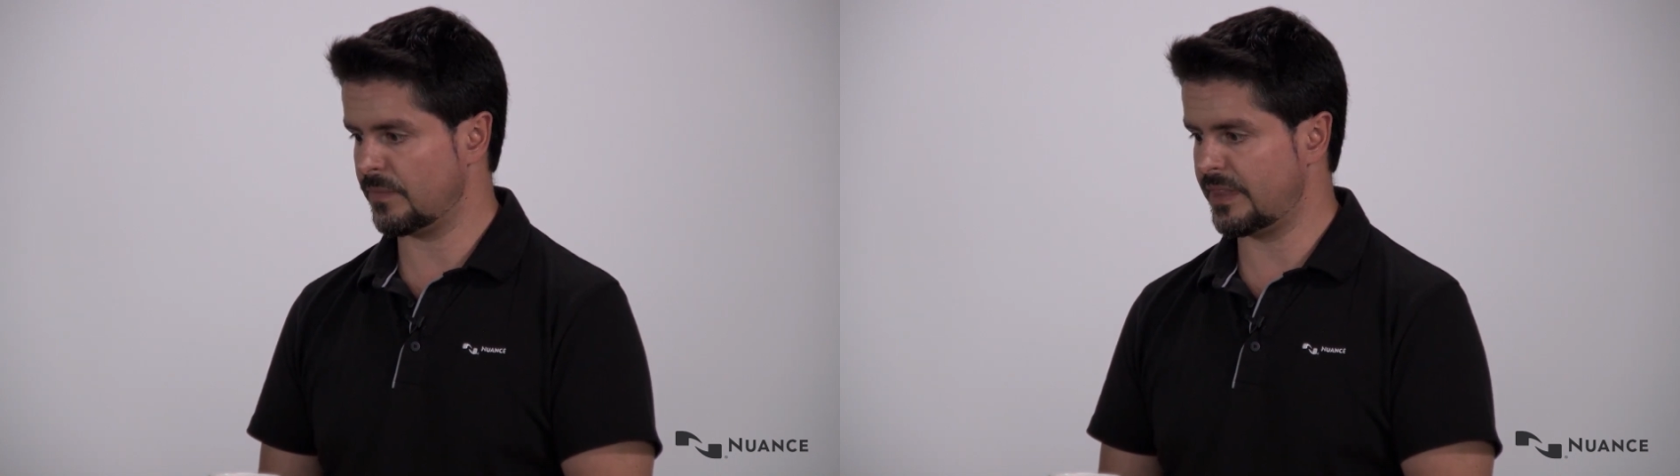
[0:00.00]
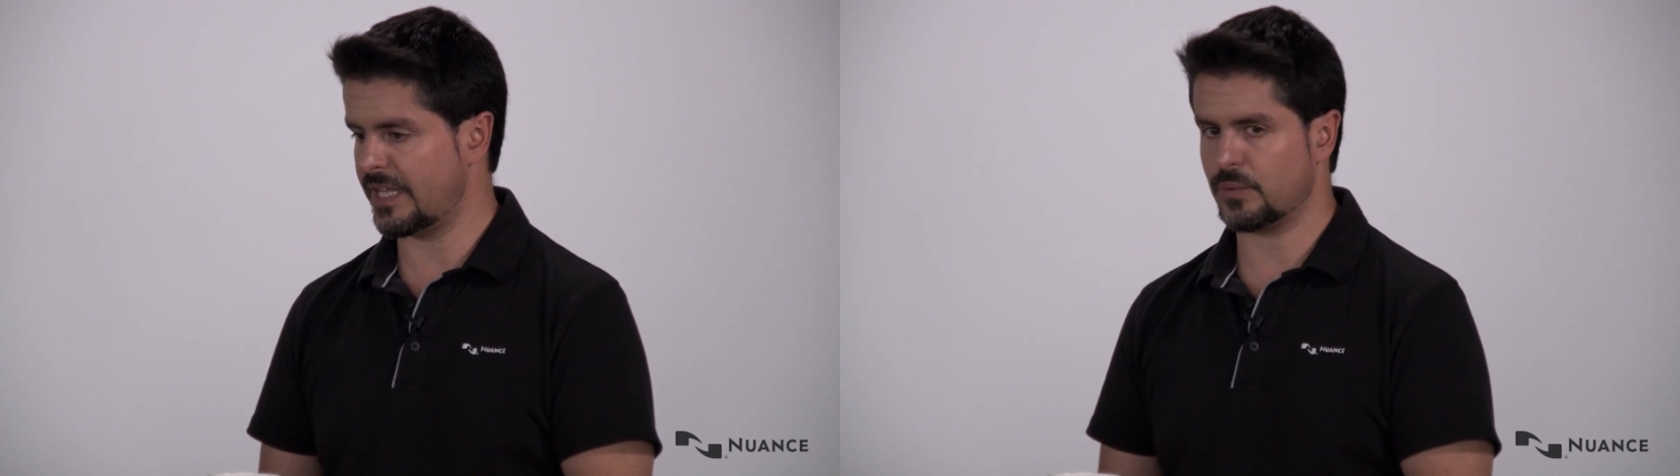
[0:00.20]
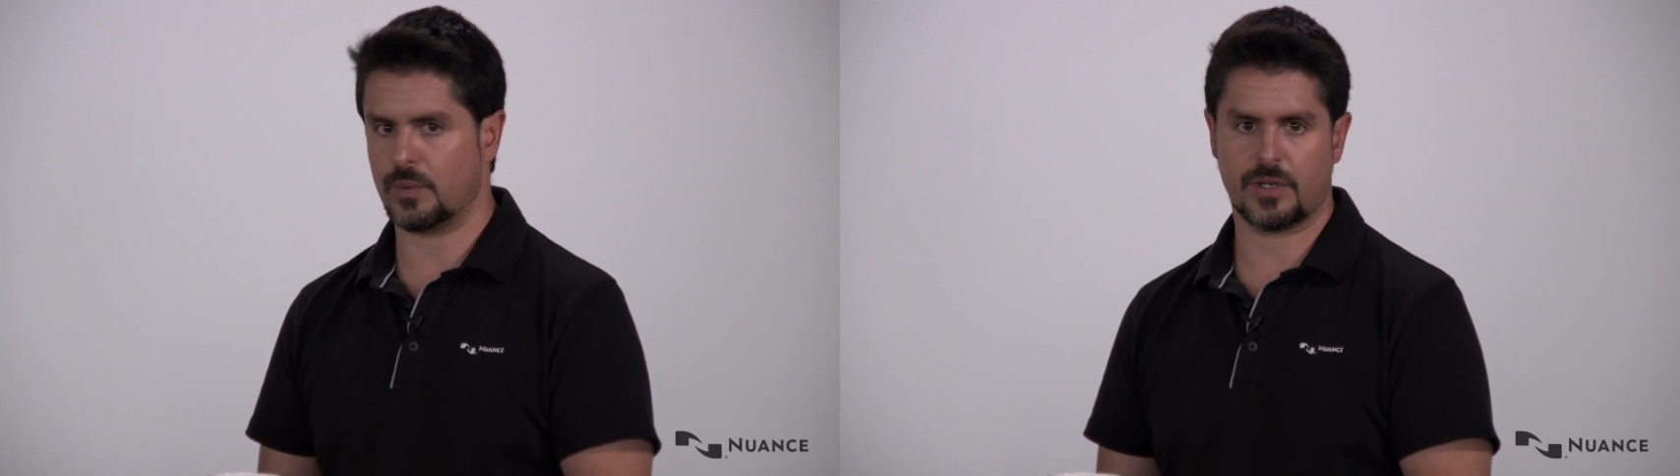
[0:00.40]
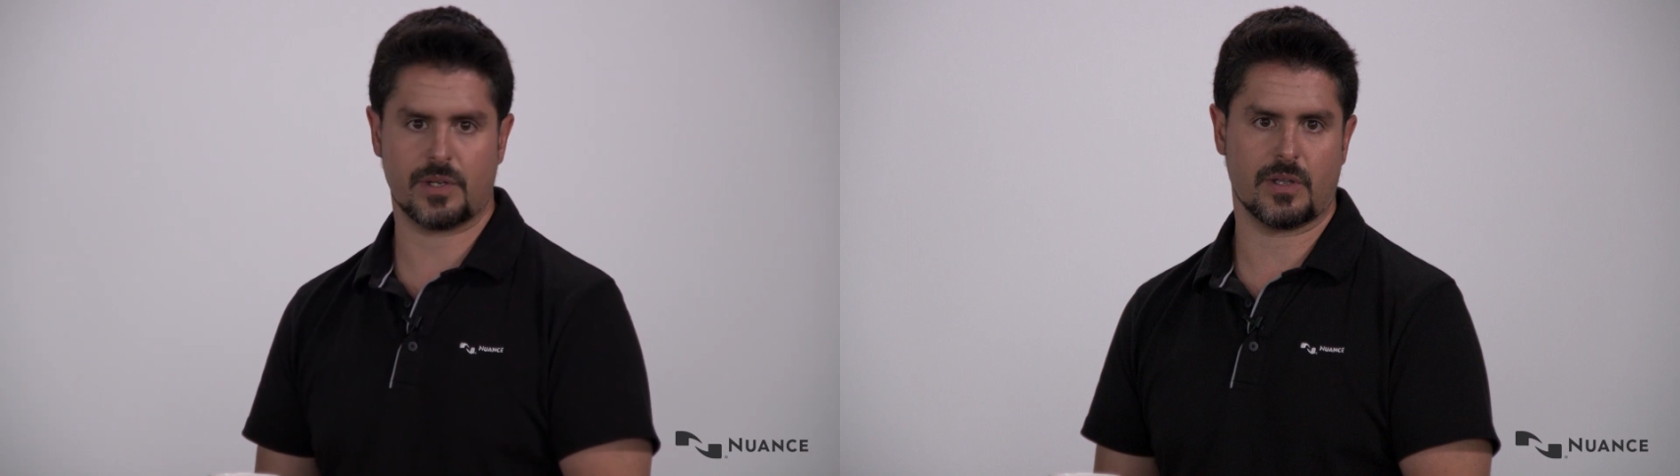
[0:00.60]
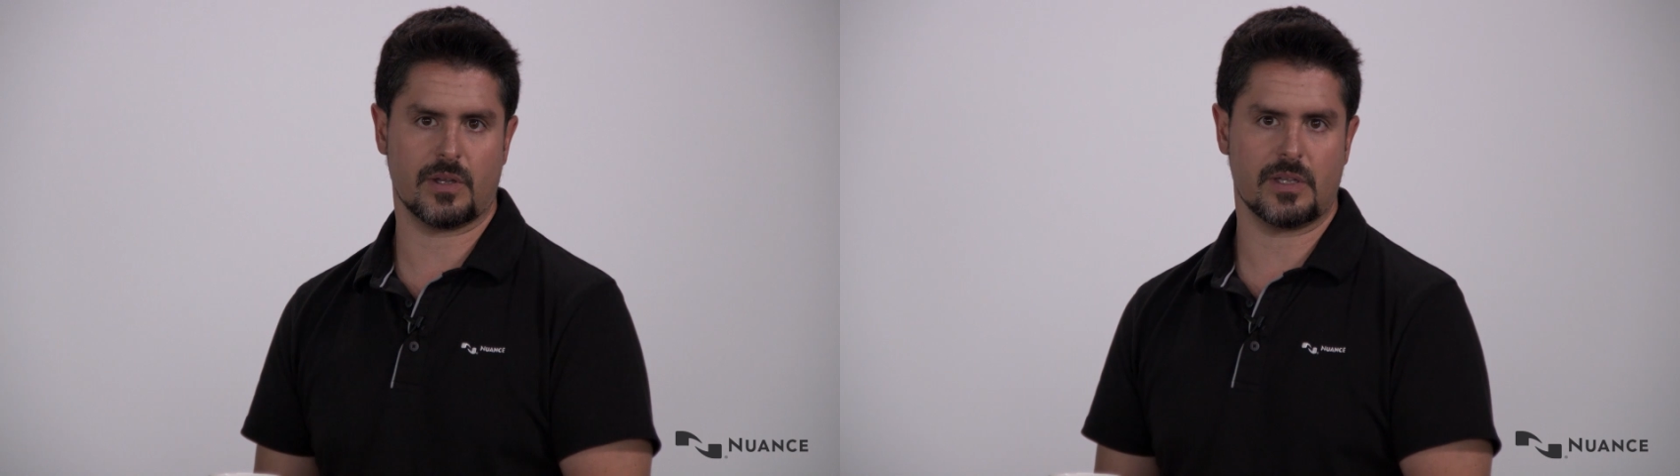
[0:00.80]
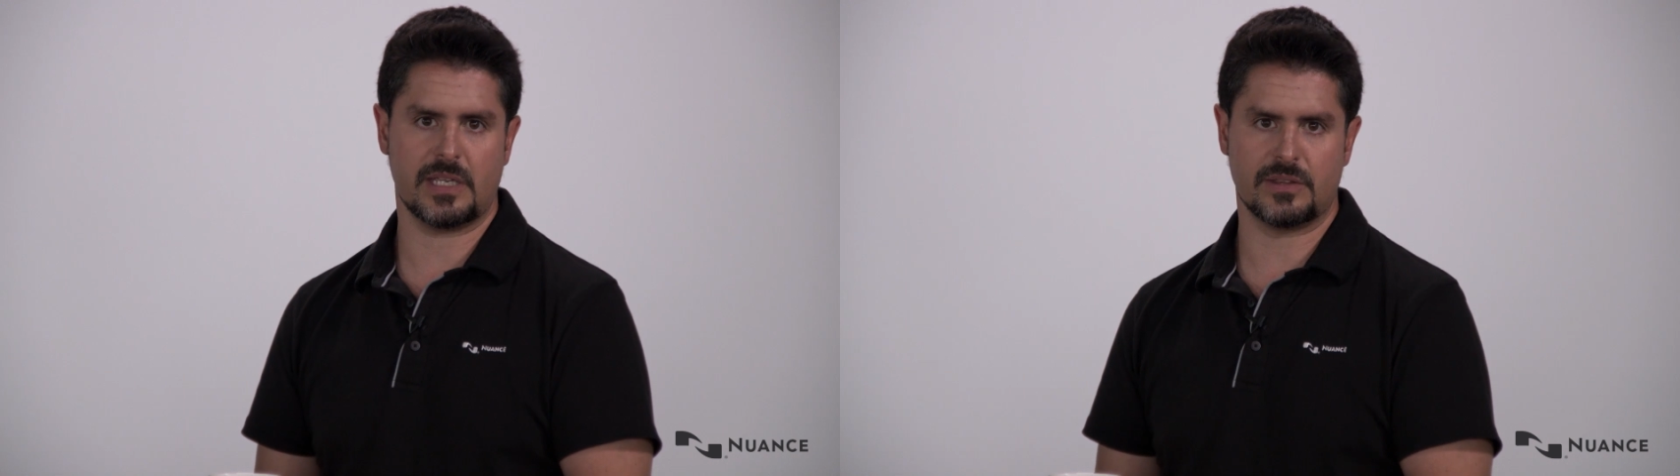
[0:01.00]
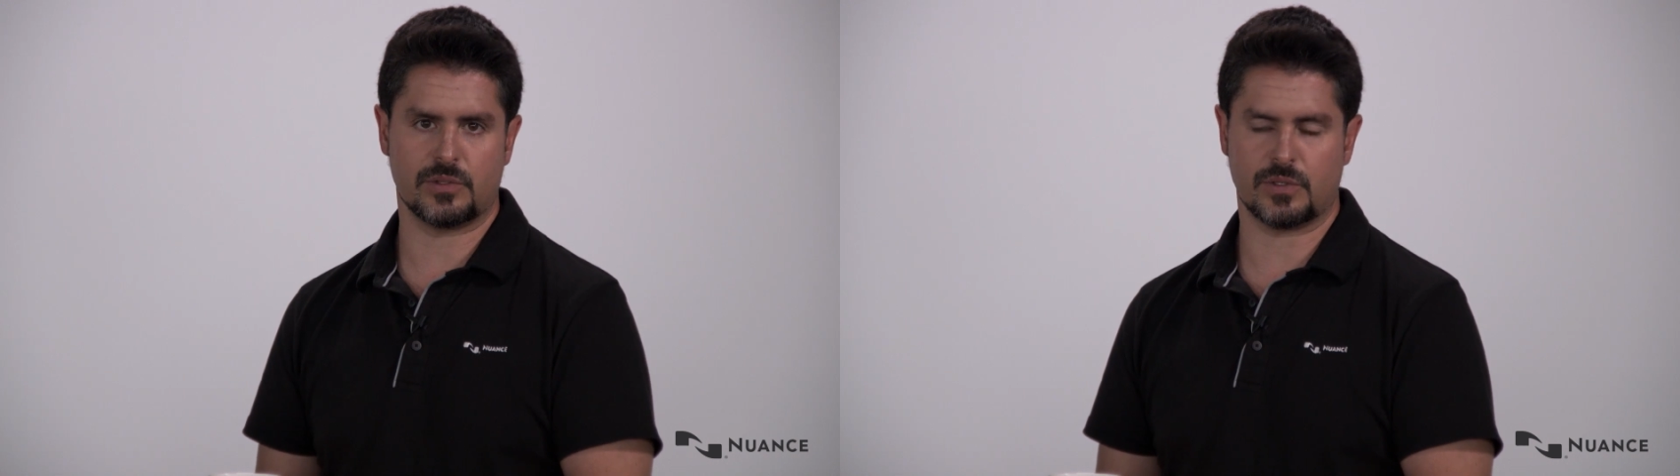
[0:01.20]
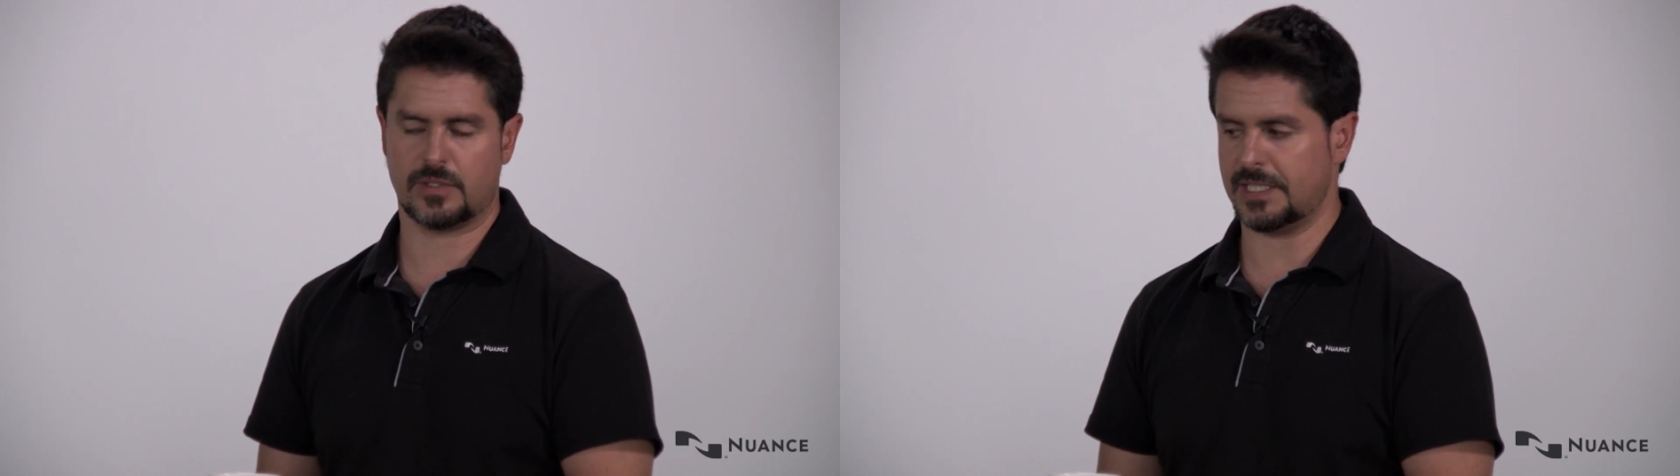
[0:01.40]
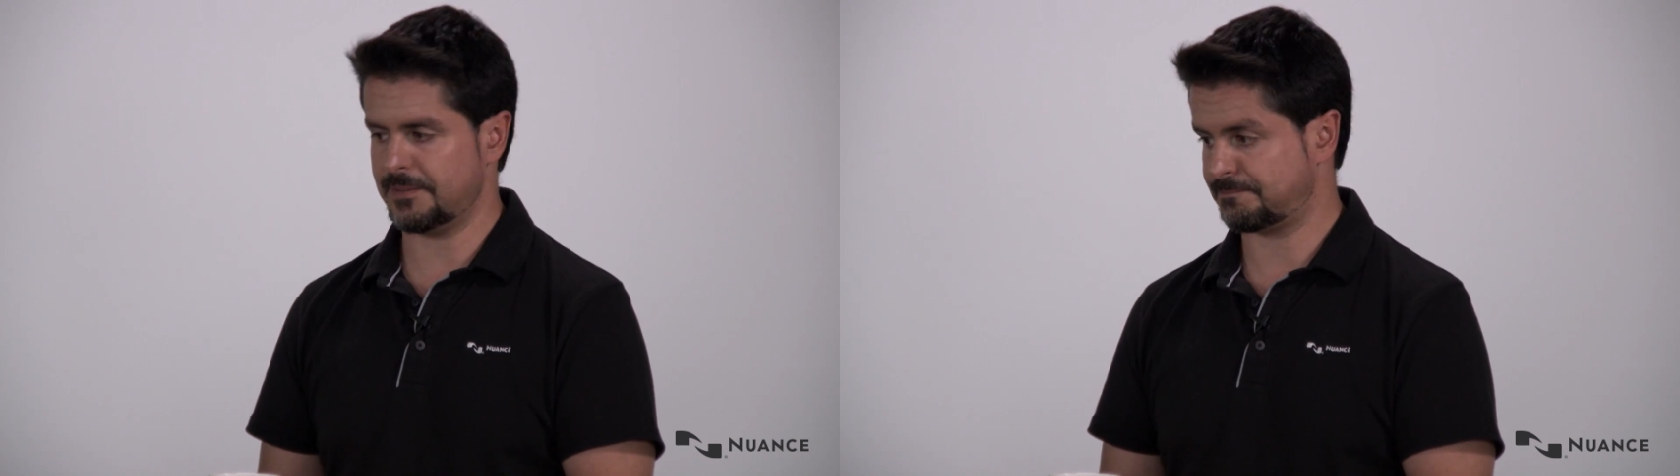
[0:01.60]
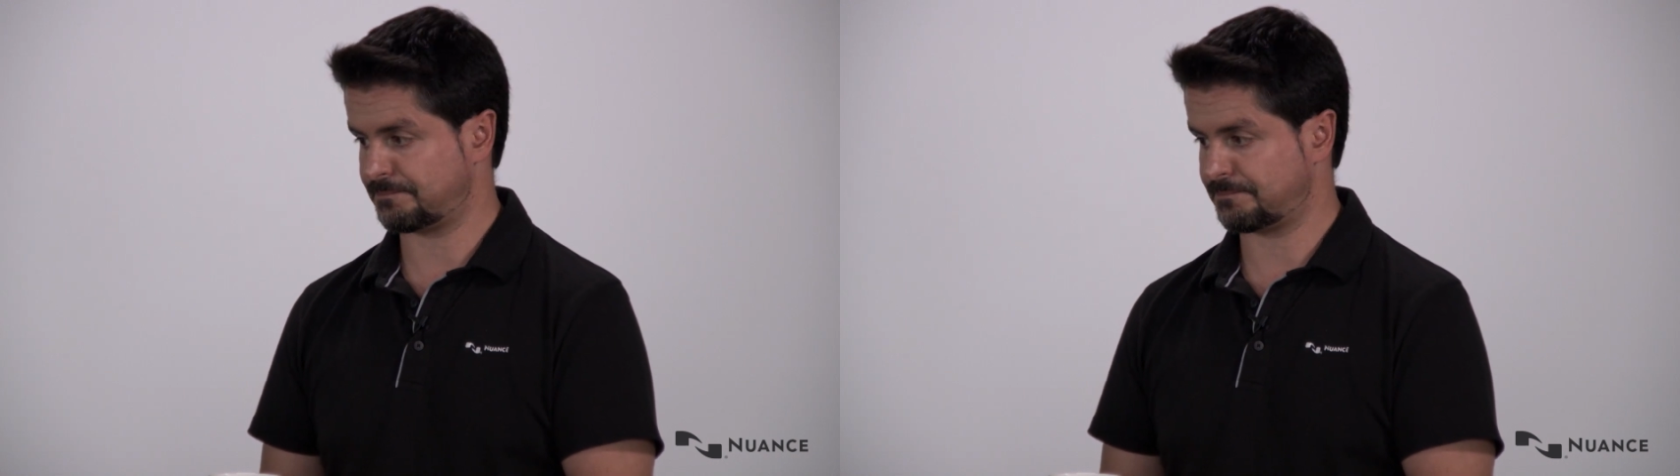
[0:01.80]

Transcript: network internally.